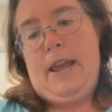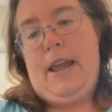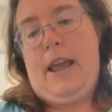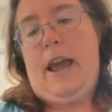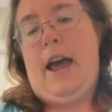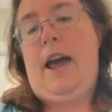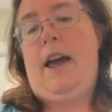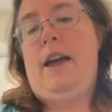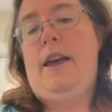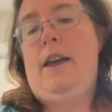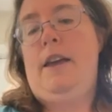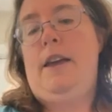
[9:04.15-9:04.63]
But
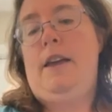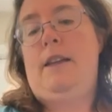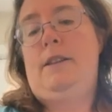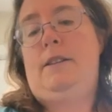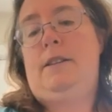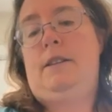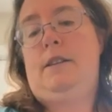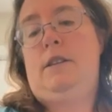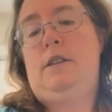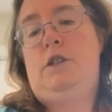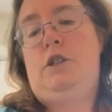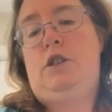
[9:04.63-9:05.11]
yeah,
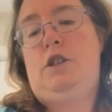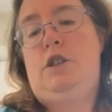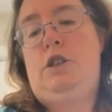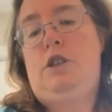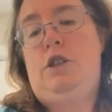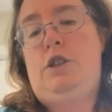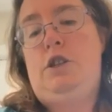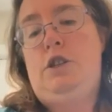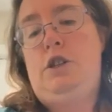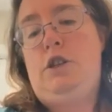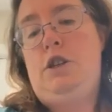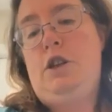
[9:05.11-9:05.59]
it's
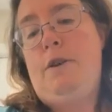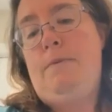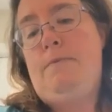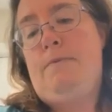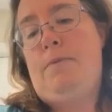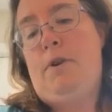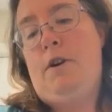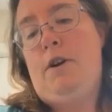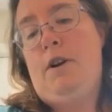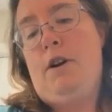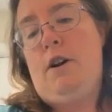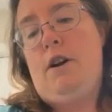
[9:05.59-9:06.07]

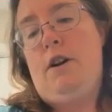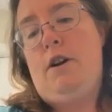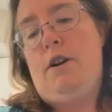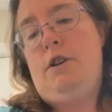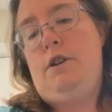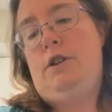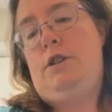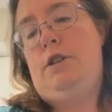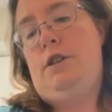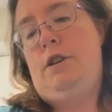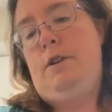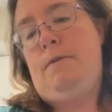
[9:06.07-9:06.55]

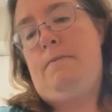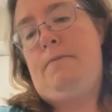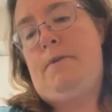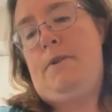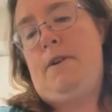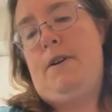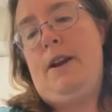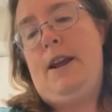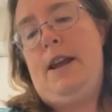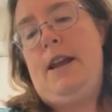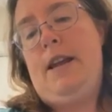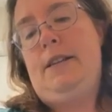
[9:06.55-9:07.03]
super,
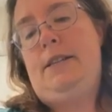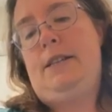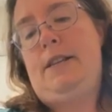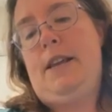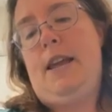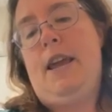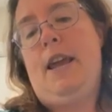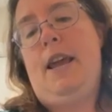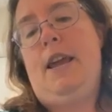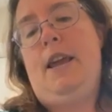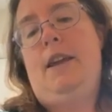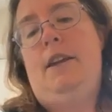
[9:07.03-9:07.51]
super
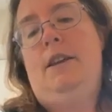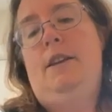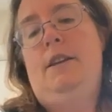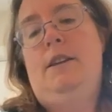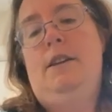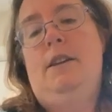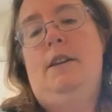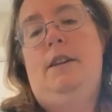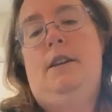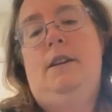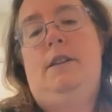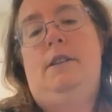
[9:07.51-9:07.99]
easy
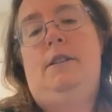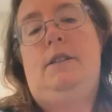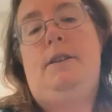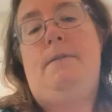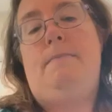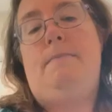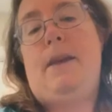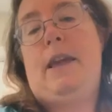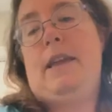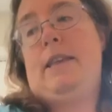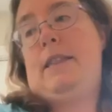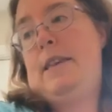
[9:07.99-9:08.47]

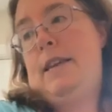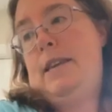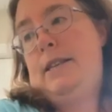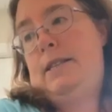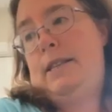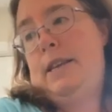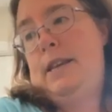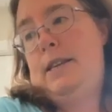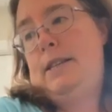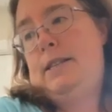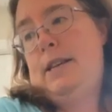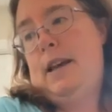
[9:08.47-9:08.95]
to make
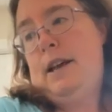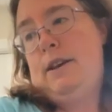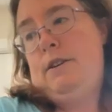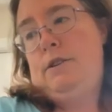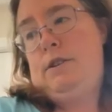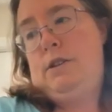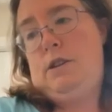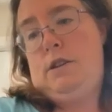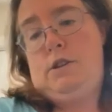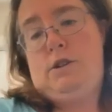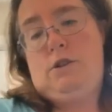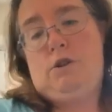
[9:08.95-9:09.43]
these
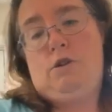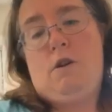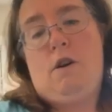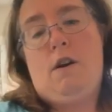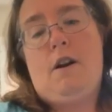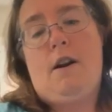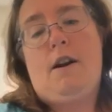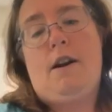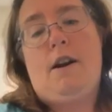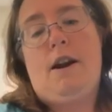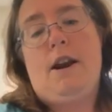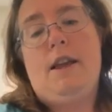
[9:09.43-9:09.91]
e-salads in
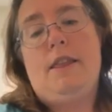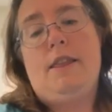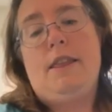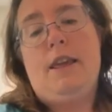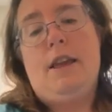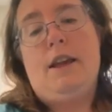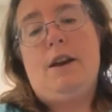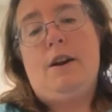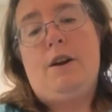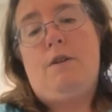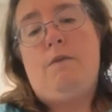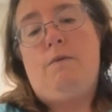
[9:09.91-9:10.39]
jar, and
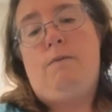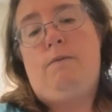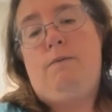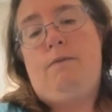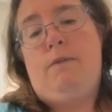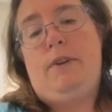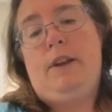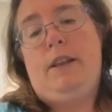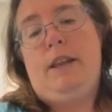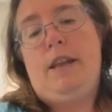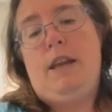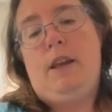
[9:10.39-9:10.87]
they go
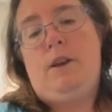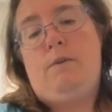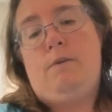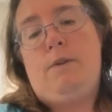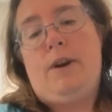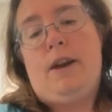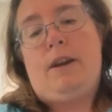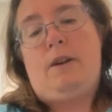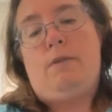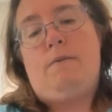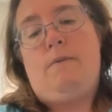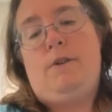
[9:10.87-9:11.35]
really
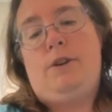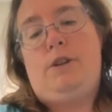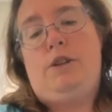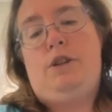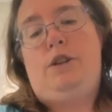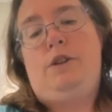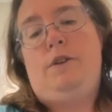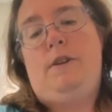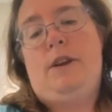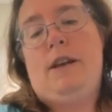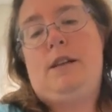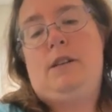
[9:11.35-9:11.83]
quick
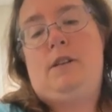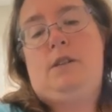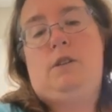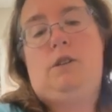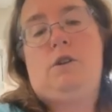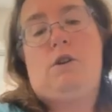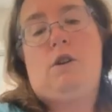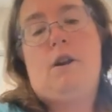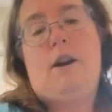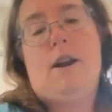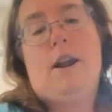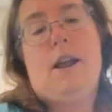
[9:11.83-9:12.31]
once you get
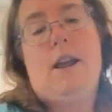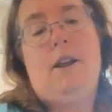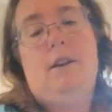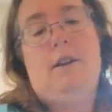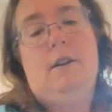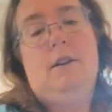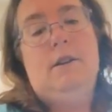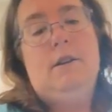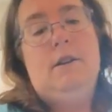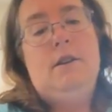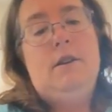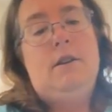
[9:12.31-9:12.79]
started.
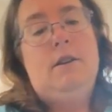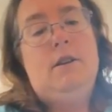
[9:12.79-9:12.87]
